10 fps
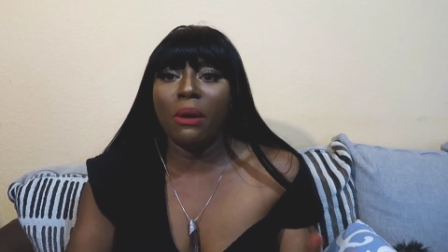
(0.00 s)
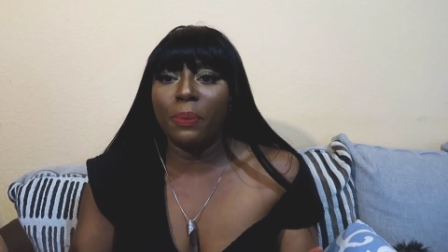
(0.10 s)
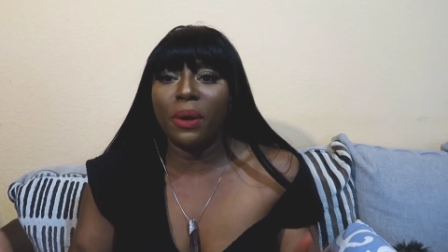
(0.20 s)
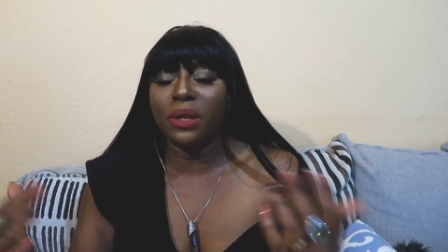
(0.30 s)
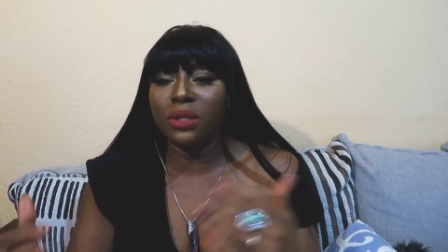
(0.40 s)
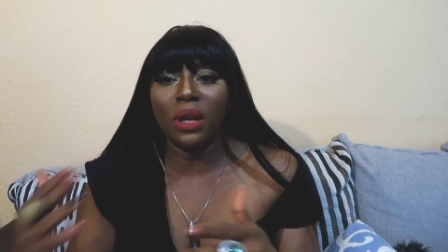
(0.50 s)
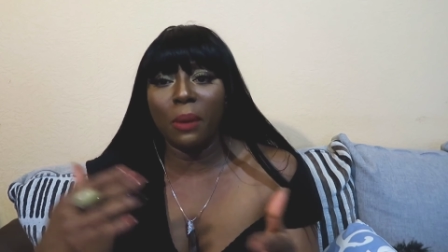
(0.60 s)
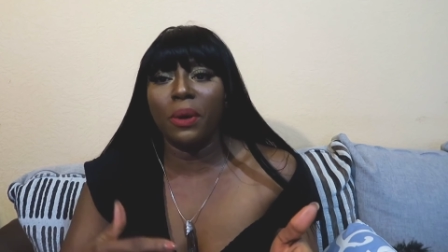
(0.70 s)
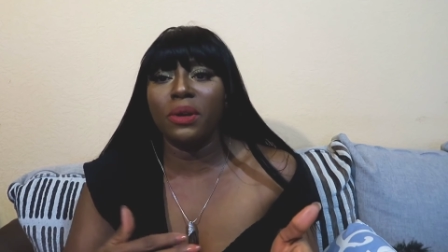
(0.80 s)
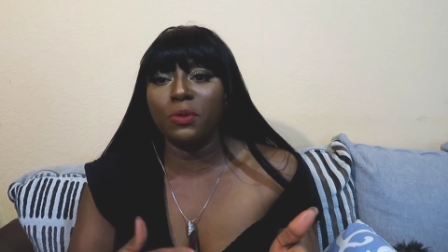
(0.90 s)
say our parents, not
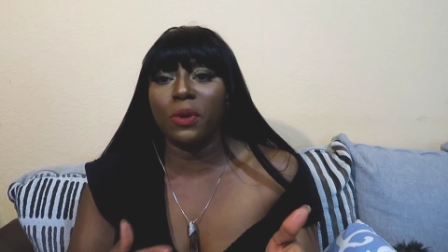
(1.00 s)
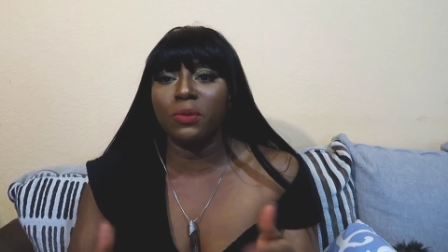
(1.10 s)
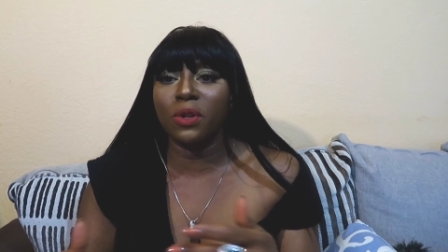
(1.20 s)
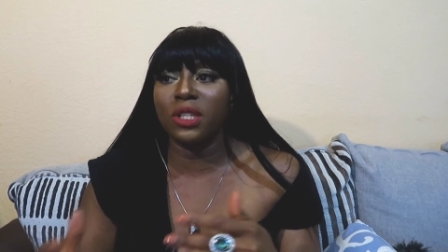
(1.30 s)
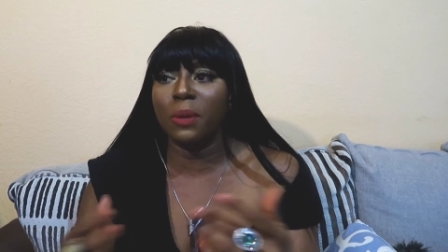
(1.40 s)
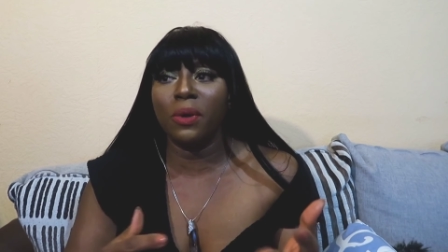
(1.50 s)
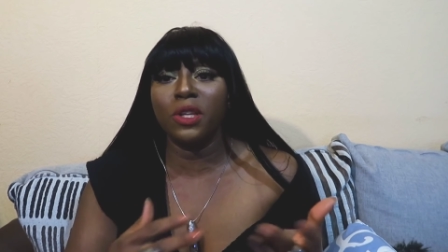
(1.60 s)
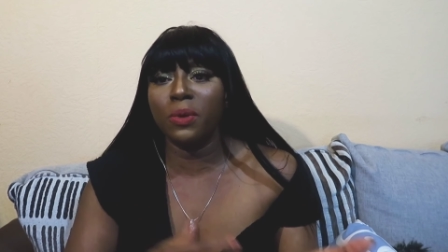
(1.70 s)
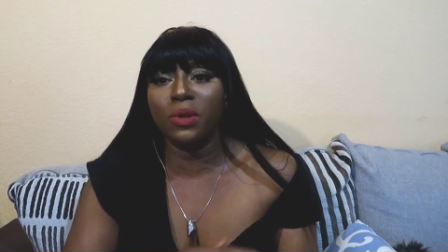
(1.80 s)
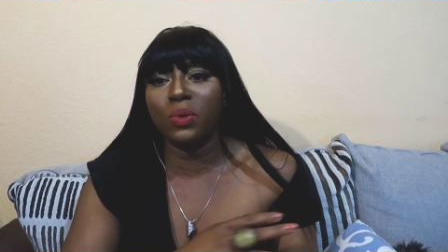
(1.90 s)
our parents' parents, because our
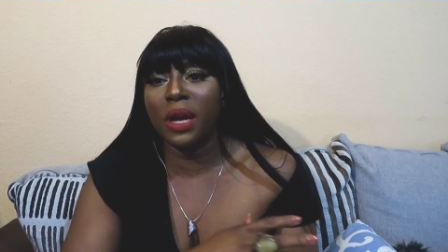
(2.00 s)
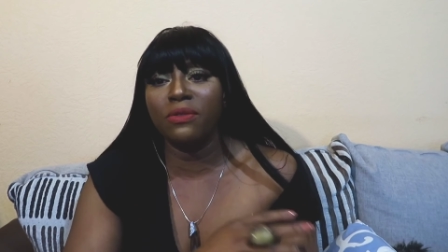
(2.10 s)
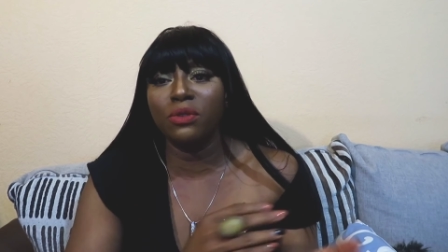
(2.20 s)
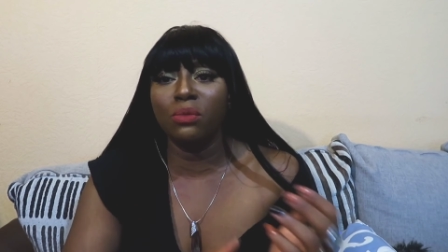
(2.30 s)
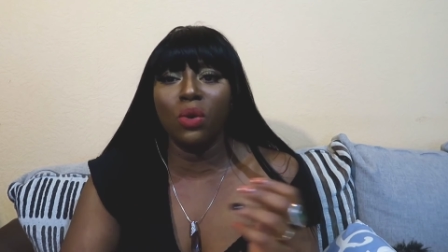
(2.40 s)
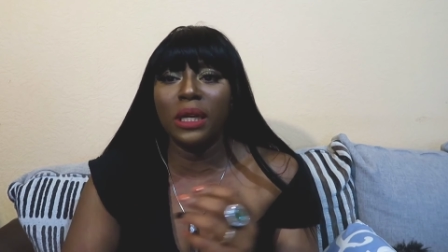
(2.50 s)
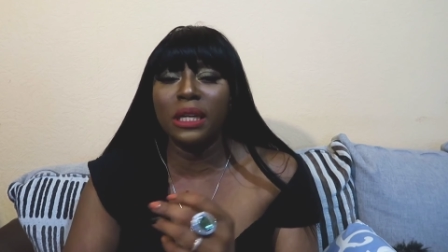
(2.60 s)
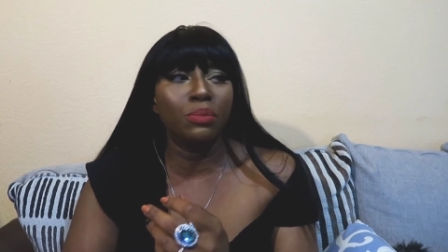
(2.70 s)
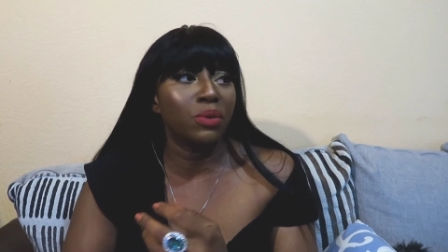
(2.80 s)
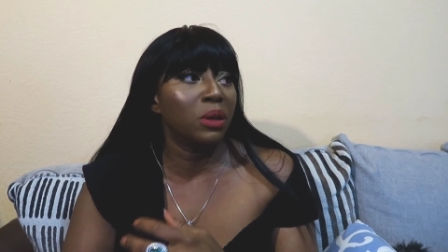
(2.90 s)
parents' parents were even more
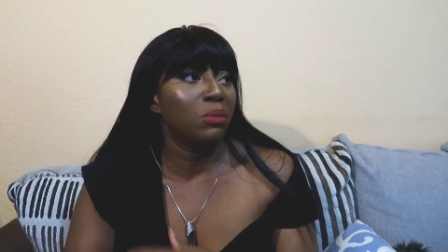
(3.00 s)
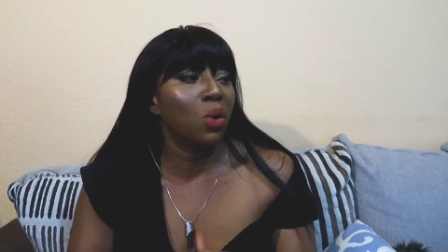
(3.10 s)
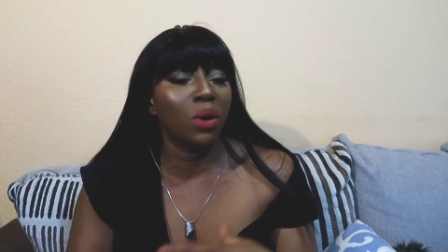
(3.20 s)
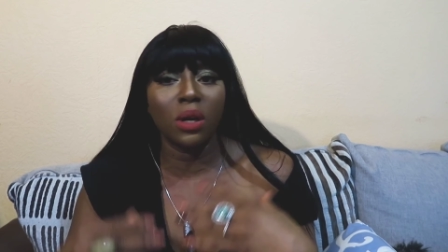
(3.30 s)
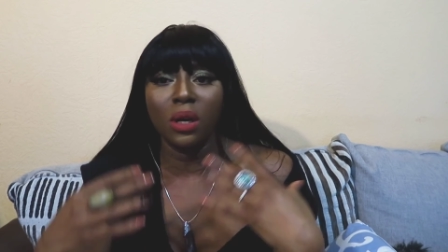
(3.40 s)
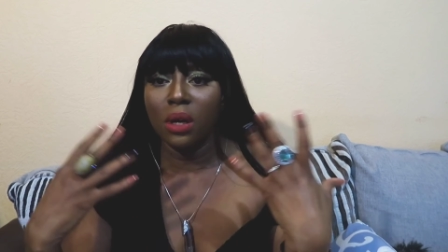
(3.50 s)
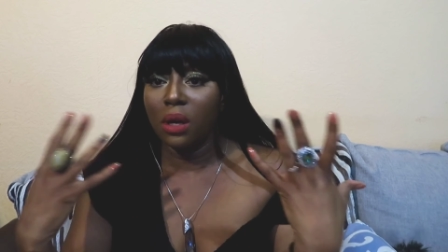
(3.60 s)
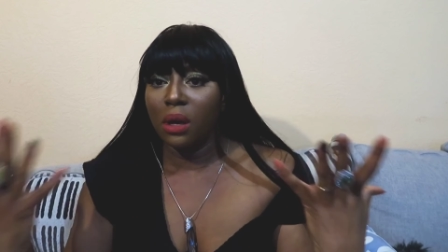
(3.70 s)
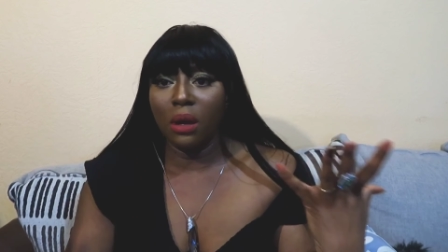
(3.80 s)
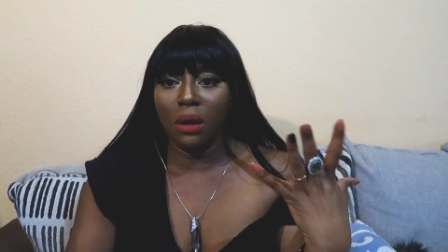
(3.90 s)
liberal, more,
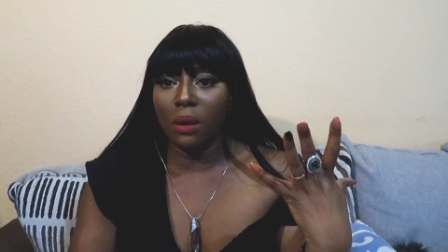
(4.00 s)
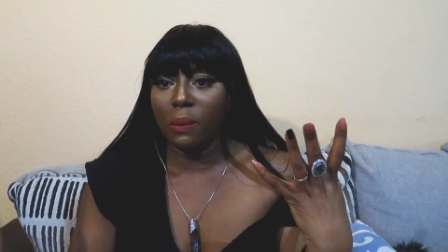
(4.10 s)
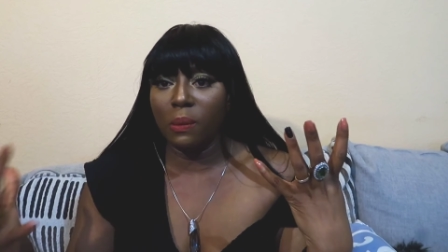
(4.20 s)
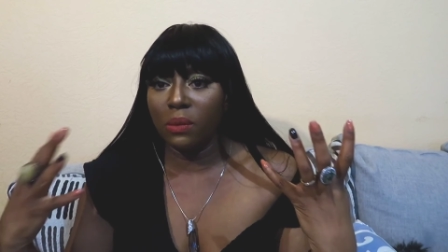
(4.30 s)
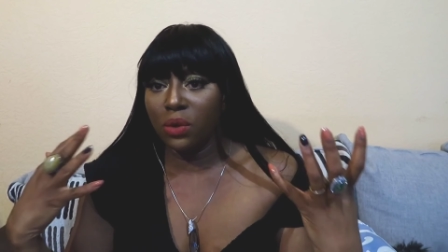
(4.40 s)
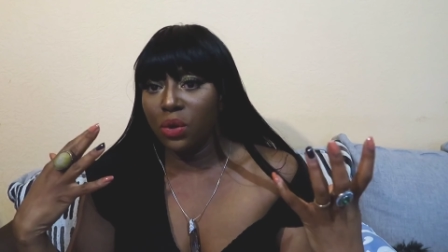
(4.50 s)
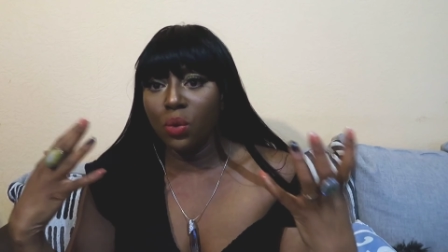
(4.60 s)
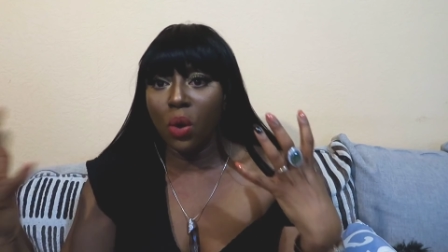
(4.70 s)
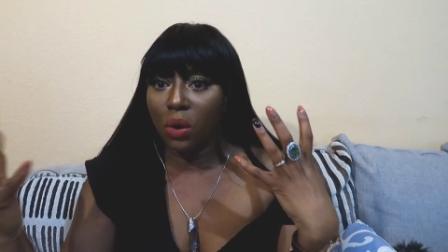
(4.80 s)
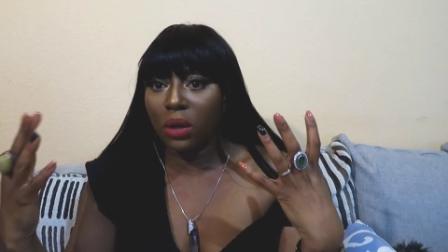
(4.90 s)
you
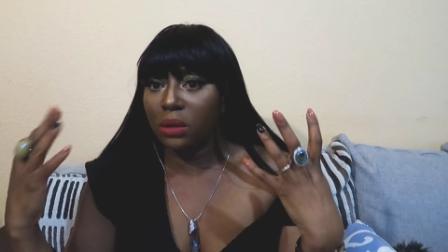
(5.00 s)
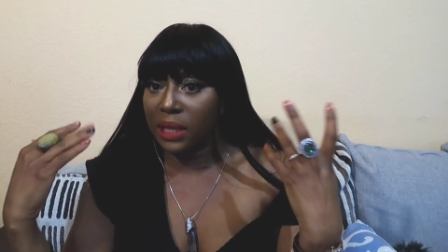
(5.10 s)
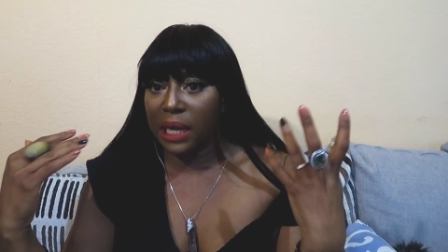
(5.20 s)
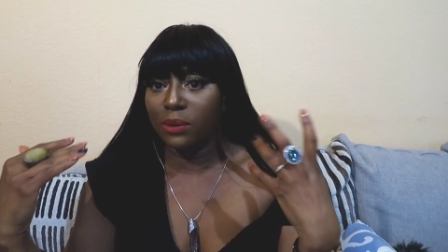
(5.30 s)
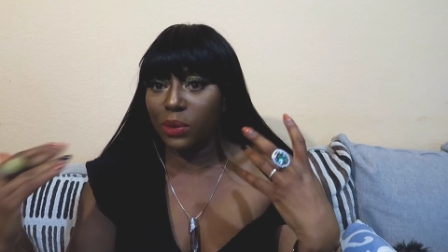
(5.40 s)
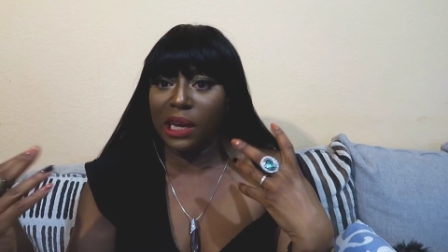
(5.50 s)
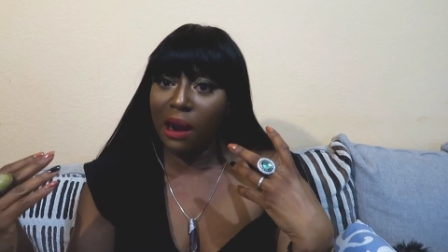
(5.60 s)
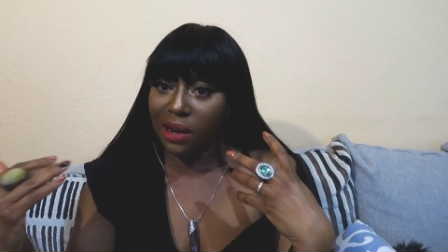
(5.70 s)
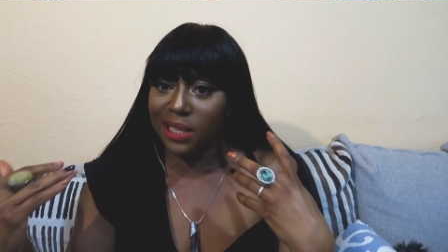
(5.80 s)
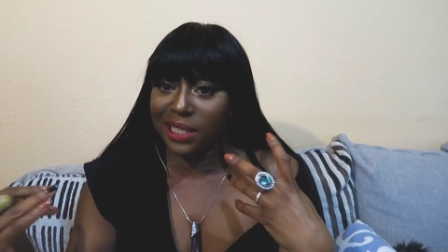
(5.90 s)
know, woke than we
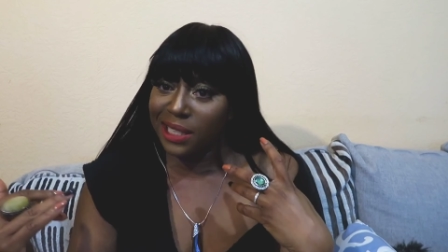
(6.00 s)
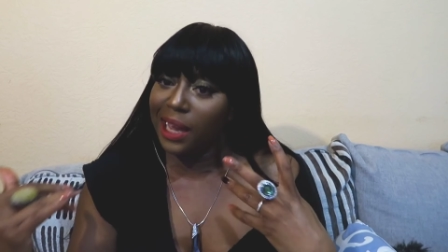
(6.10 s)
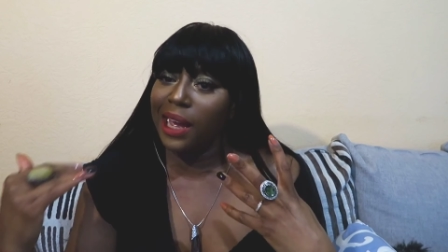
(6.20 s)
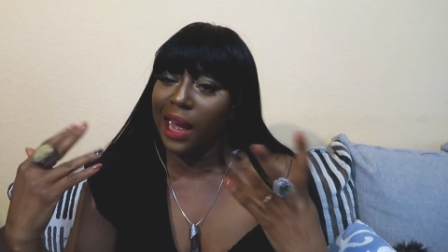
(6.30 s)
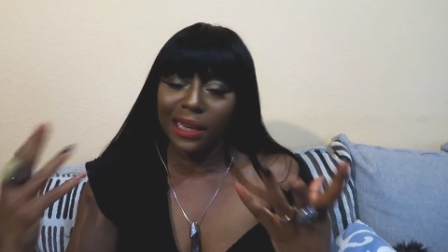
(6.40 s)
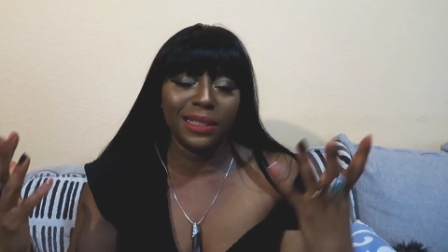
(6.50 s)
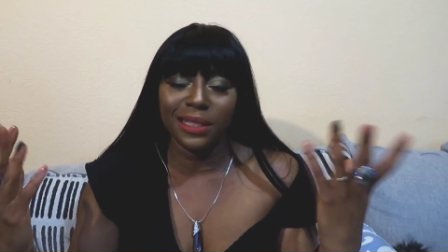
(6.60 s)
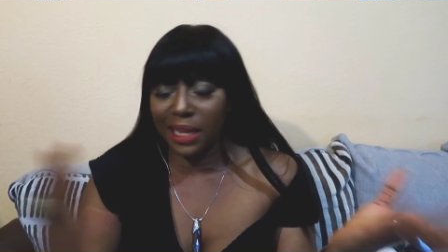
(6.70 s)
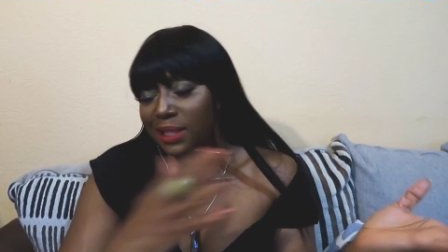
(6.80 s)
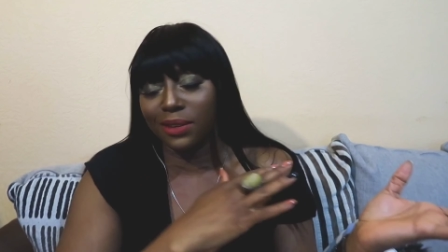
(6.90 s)
are today.
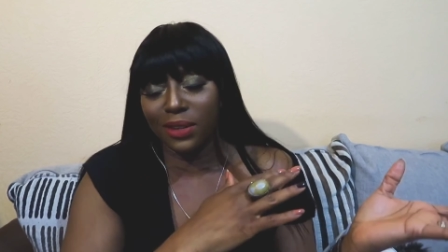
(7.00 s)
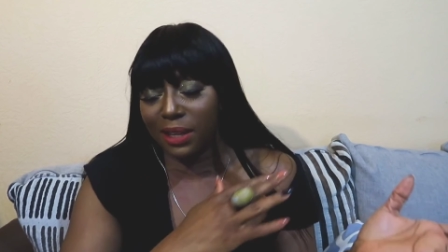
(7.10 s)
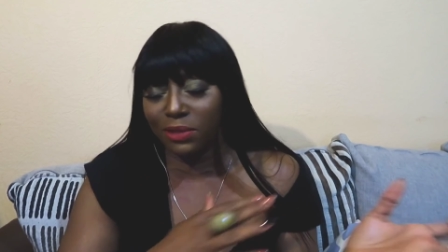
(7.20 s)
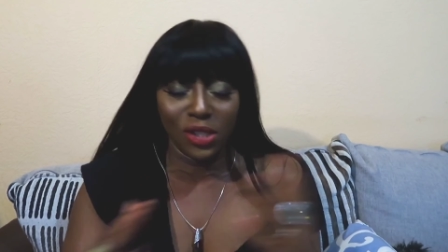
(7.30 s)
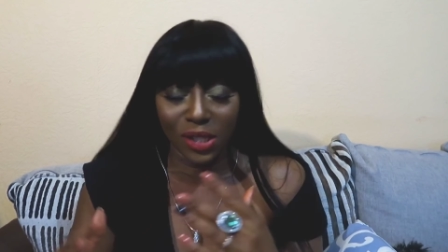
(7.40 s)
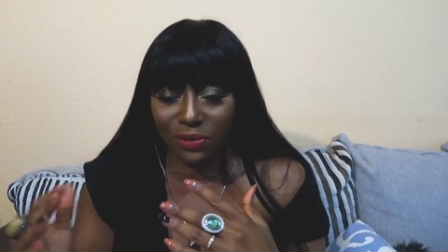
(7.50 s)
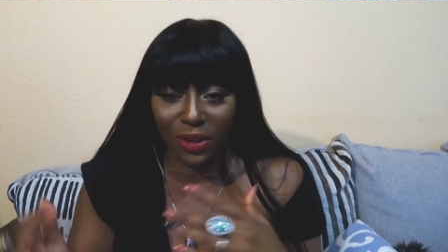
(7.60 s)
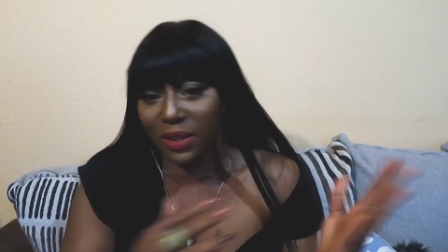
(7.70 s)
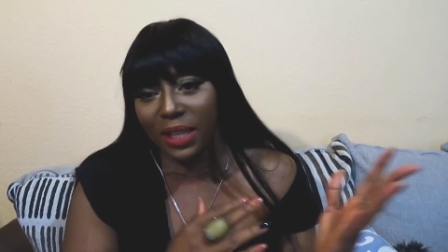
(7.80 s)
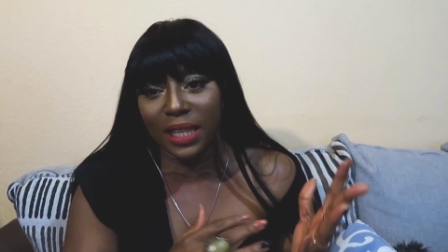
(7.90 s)
And that's another,
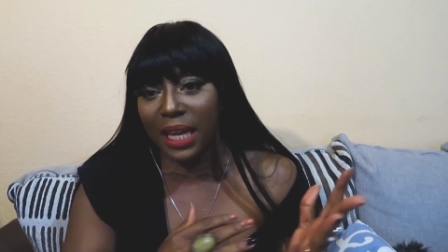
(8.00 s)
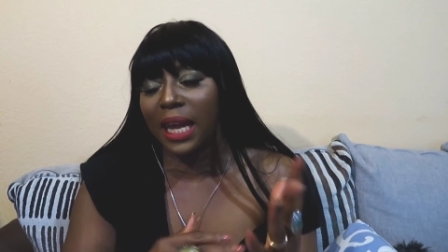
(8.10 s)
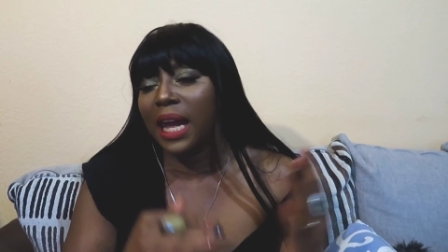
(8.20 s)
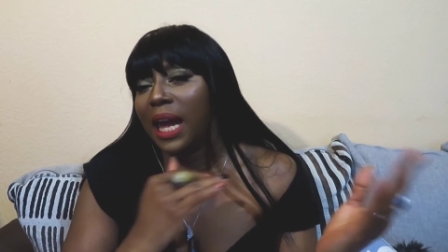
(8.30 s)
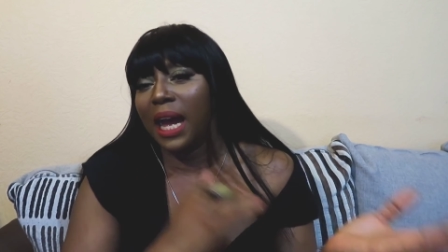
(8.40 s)
just another day.